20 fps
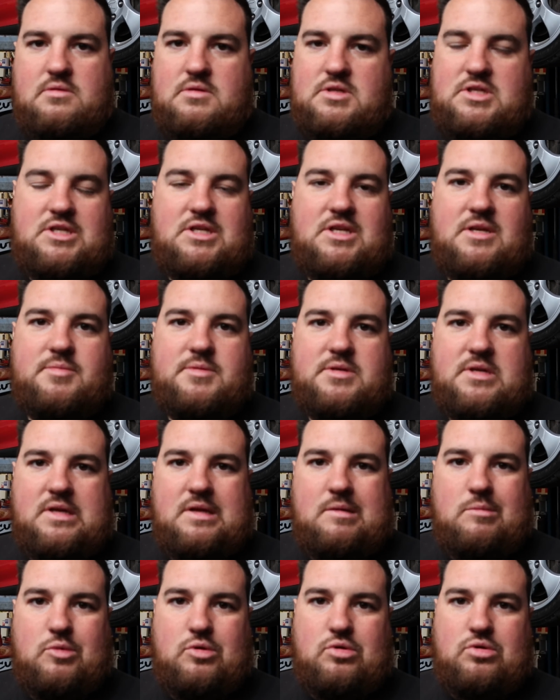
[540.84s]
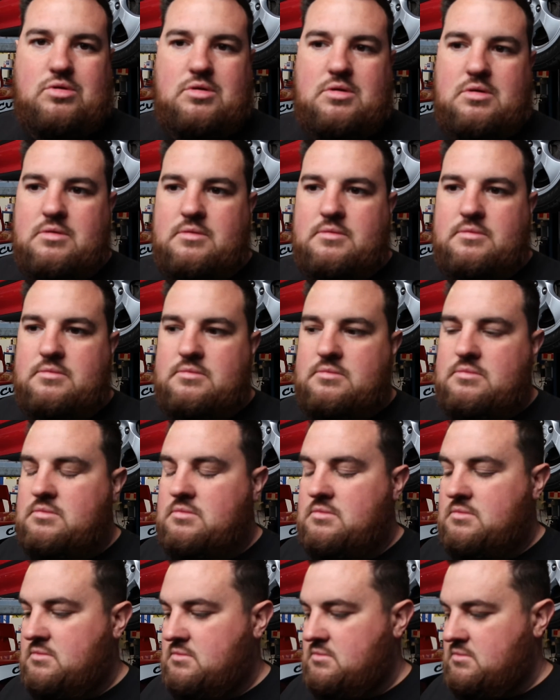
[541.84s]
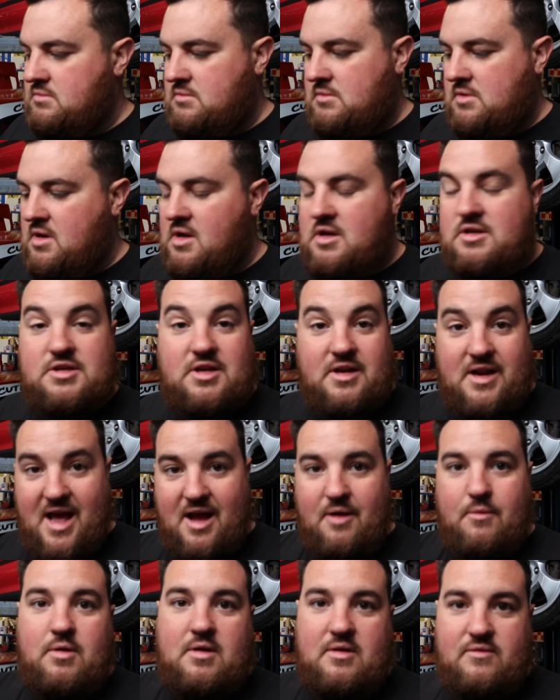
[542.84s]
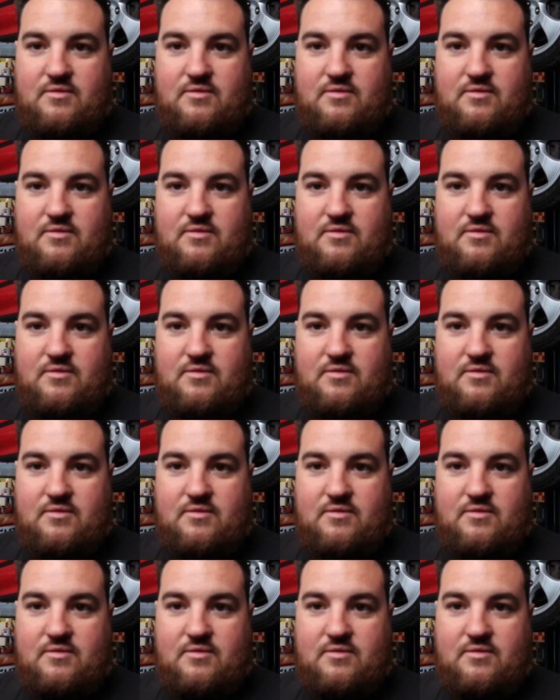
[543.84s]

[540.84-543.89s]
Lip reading: it's a dipstick mush. So now what